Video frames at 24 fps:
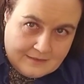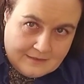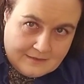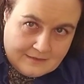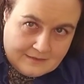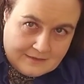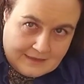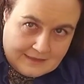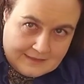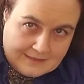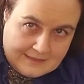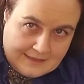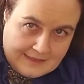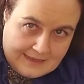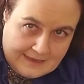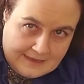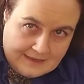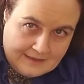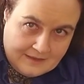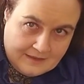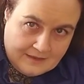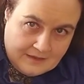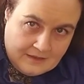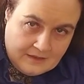It's got
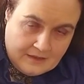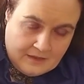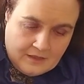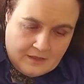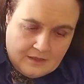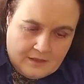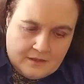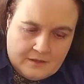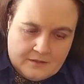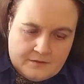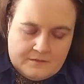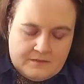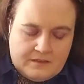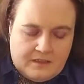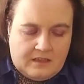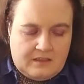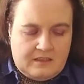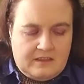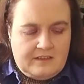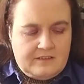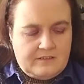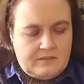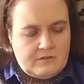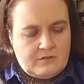that. Yeah,
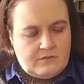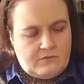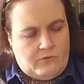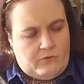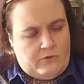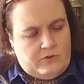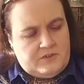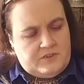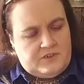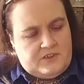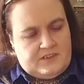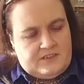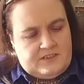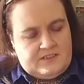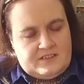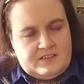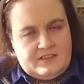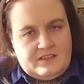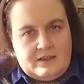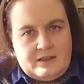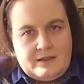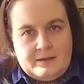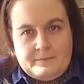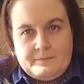these are gorgeous.
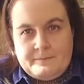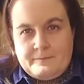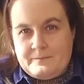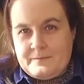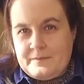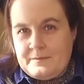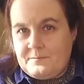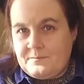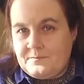And